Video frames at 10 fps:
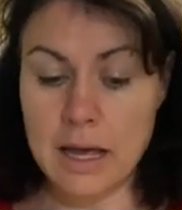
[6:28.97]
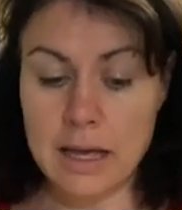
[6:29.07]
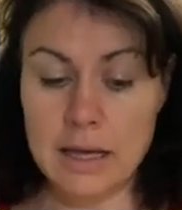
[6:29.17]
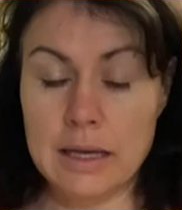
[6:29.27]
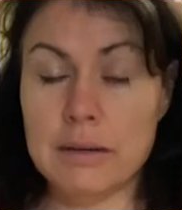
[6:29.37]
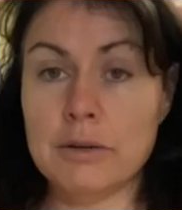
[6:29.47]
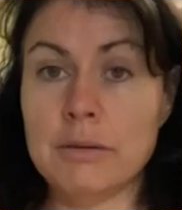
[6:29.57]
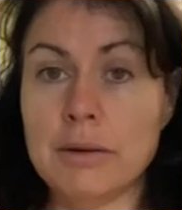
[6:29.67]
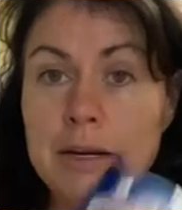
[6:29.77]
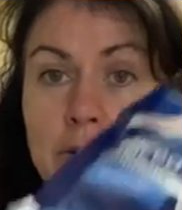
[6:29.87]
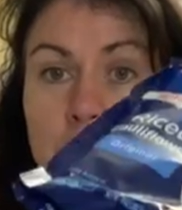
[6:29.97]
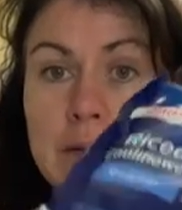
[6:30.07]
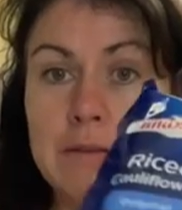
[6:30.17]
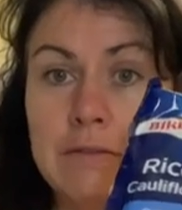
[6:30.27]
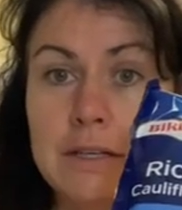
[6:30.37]
And I'm gonna
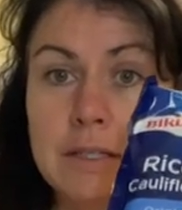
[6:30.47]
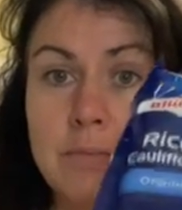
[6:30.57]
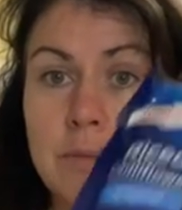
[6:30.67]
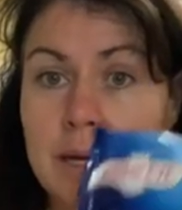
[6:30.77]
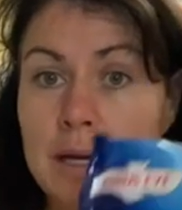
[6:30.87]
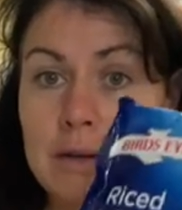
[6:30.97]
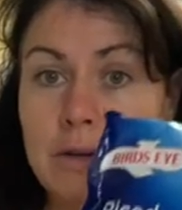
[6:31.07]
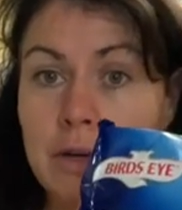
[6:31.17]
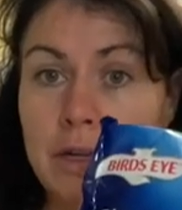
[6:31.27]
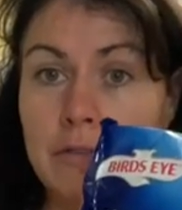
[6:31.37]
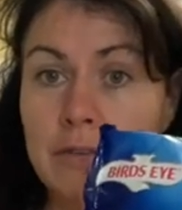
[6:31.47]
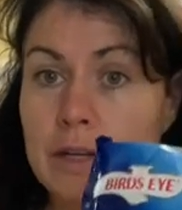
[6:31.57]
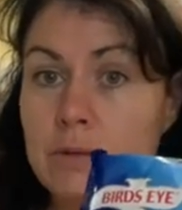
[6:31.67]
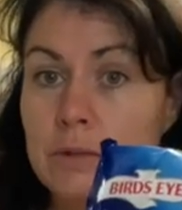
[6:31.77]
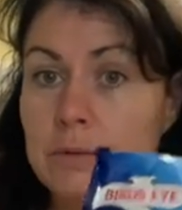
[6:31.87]
microwave this bag of
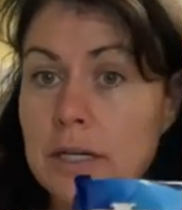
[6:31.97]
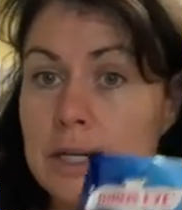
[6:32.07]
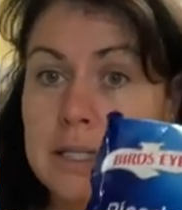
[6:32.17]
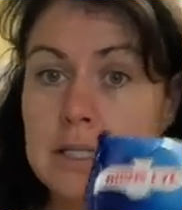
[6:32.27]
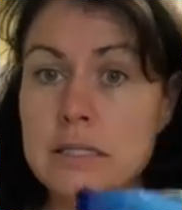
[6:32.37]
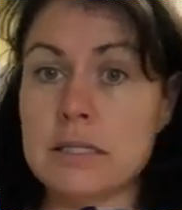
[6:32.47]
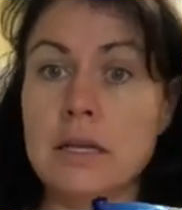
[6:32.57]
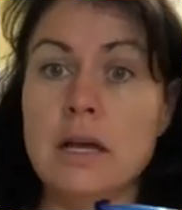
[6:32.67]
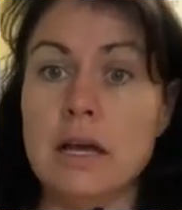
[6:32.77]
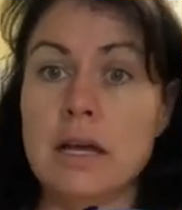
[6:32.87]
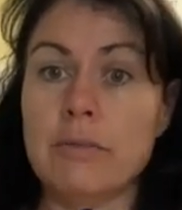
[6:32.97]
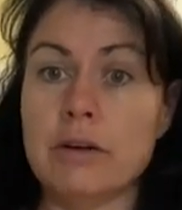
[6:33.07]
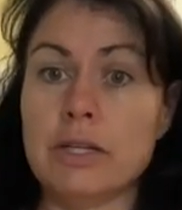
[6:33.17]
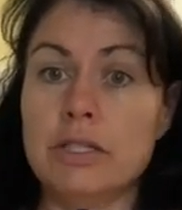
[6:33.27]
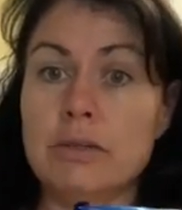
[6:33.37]
cauliflower rice, and we're
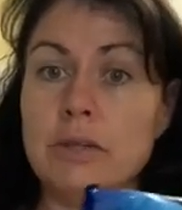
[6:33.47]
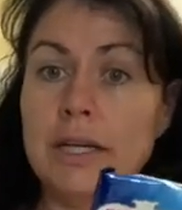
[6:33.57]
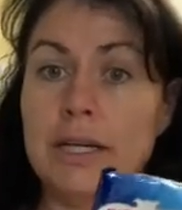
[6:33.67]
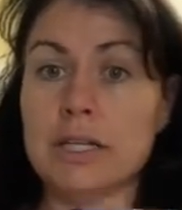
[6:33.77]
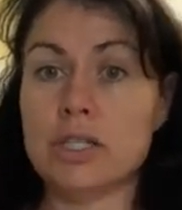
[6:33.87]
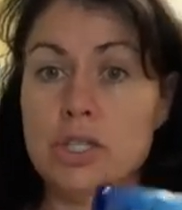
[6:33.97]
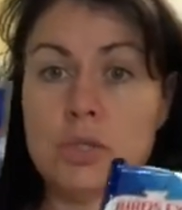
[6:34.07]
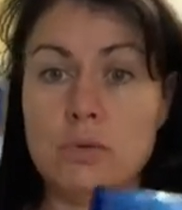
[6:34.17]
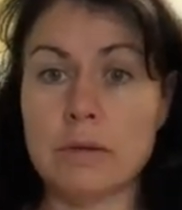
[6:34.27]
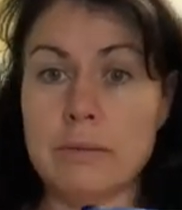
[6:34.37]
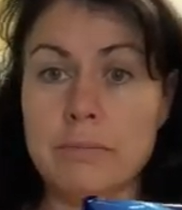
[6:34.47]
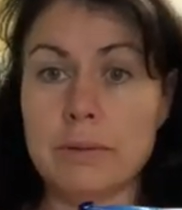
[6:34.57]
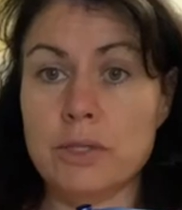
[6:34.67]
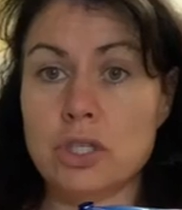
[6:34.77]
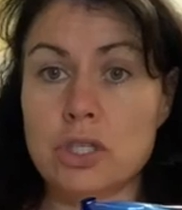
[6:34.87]
gonna do like a shrimp
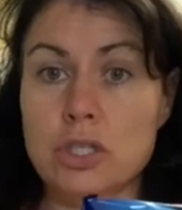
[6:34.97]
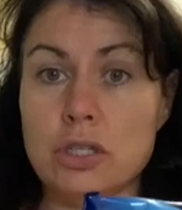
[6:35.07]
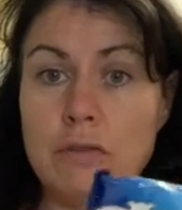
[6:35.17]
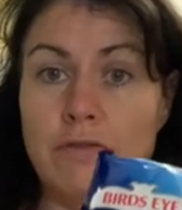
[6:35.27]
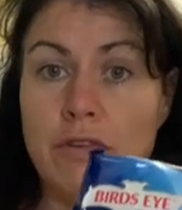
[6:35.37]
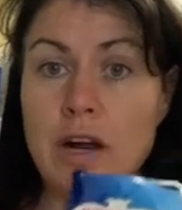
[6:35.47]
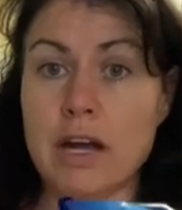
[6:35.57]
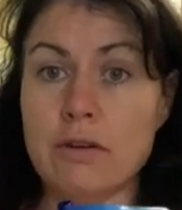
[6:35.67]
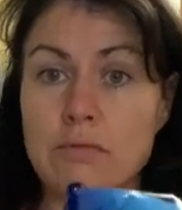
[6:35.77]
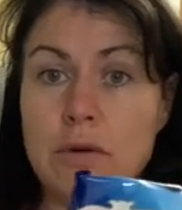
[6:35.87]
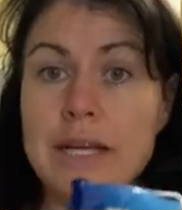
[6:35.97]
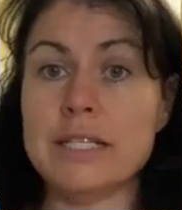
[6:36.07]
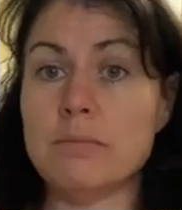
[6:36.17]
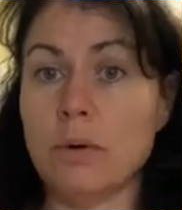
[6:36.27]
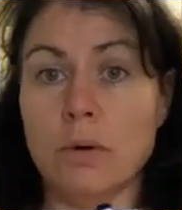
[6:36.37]
stir fry
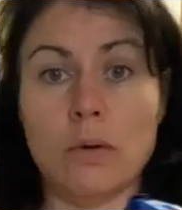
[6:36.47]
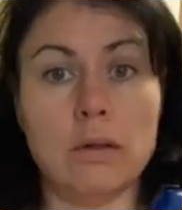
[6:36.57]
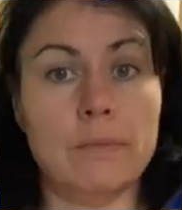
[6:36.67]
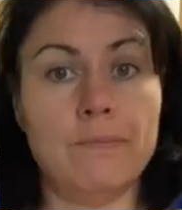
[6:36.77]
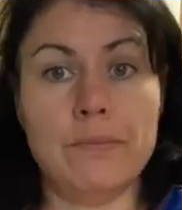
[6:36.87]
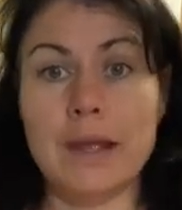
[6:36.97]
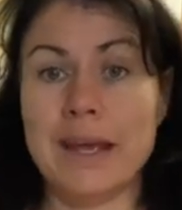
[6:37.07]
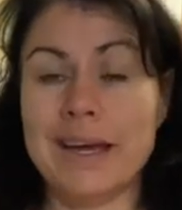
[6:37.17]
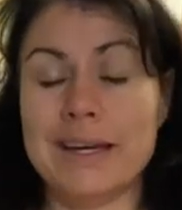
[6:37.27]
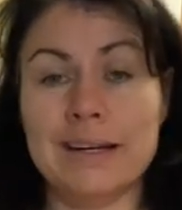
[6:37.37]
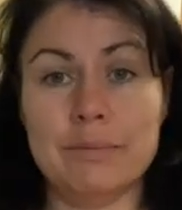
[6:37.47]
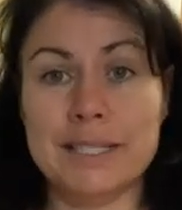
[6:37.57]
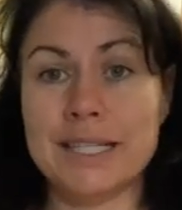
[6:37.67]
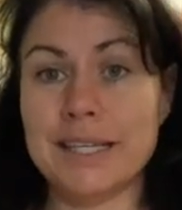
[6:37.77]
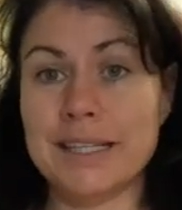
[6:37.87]
rice bowl, and it'll be
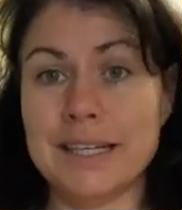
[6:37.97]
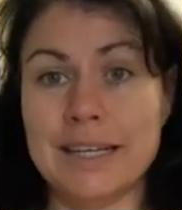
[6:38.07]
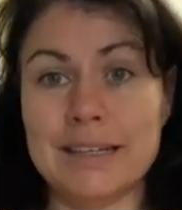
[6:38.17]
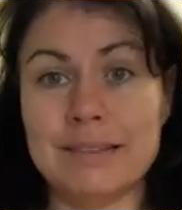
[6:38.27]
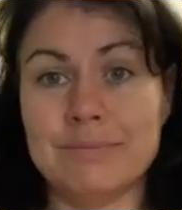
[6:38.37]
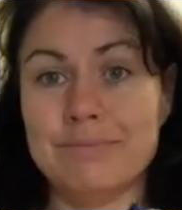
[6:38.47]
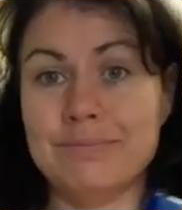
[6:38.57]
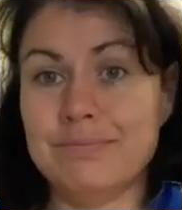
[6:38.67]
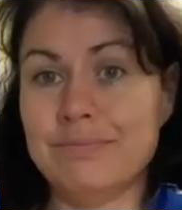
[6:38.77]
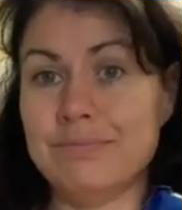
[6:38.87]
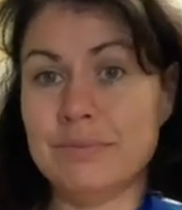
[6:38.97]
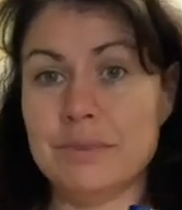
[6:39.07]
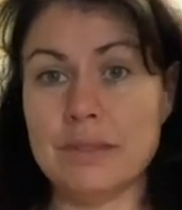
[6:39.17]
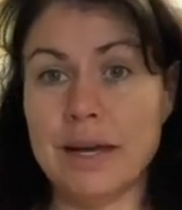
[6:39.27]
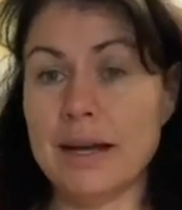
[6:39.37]
done in like,
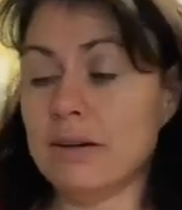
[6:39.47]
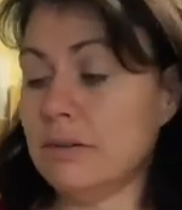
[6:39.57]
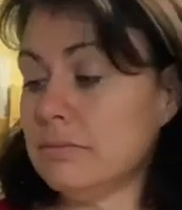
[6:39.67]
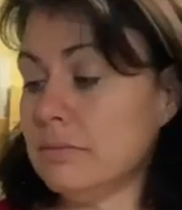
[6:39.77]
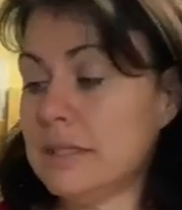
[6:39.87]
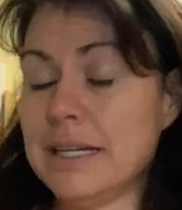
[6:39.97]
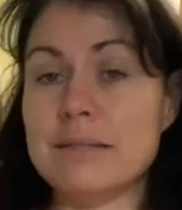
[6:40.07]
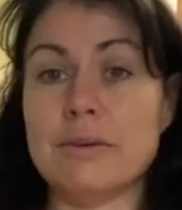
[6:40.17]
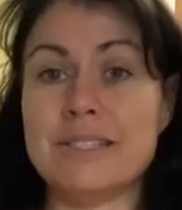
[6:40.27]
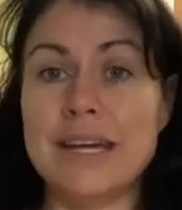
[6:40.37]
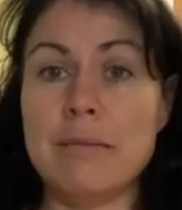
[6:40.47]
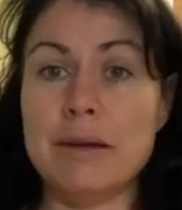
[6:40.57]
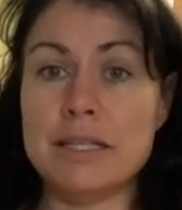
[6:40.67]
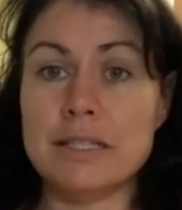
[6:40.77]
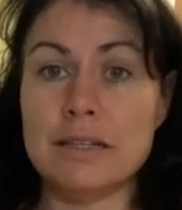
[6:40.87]
I don't know, it takes about 10
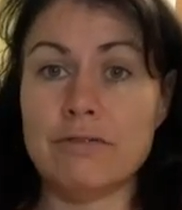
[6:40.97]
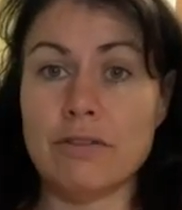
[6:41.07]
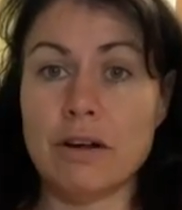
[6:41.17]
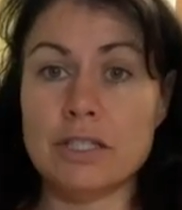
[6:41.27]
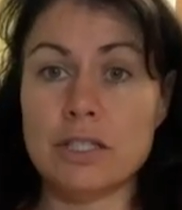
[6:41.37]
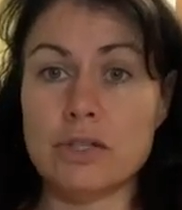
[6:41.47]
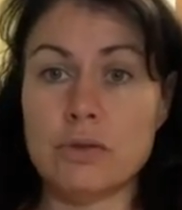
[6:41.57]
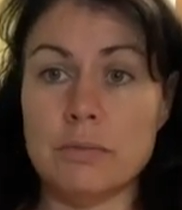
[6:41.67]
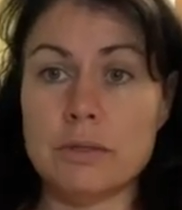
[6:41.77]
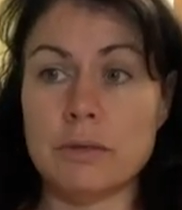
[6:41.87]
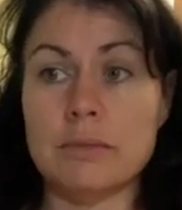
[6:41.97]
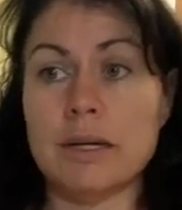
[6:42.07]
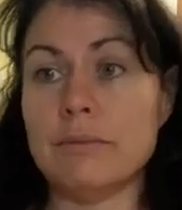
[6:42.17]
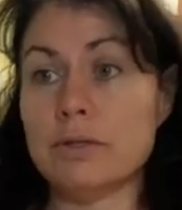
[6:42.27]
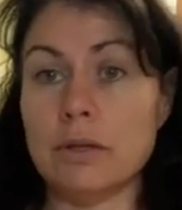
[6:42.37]
minutes to defrost the shrimp
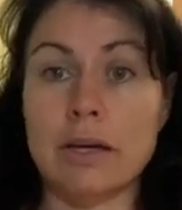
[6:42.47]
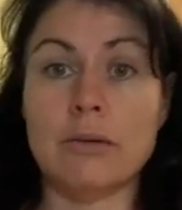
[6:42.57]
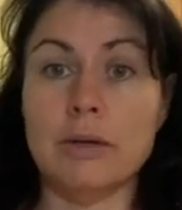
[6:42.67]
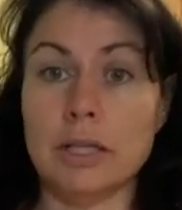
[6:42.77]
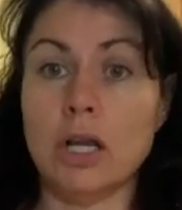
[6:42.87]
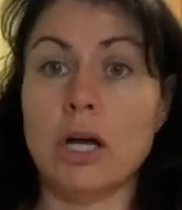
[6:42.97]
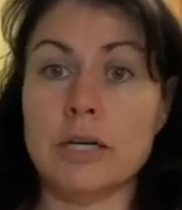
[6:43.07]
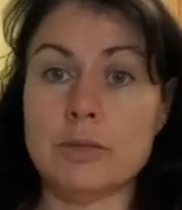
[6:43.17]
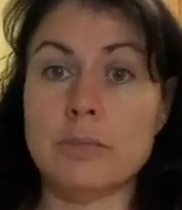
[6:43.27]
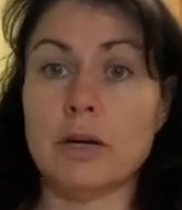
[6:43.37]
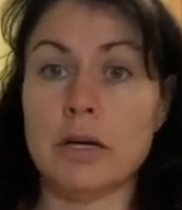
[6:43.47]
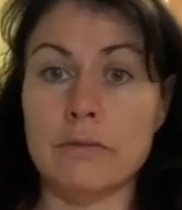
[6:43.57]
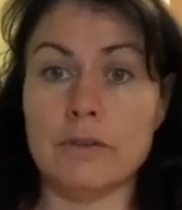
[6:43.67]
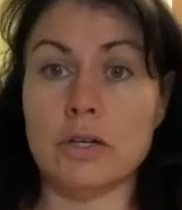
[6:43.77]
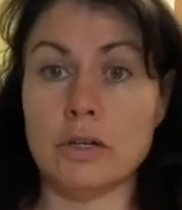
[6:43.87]
sometimes, so that could be the longest part of
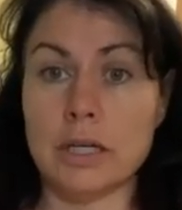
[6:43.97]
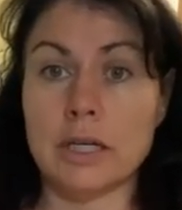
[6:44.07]
the cooking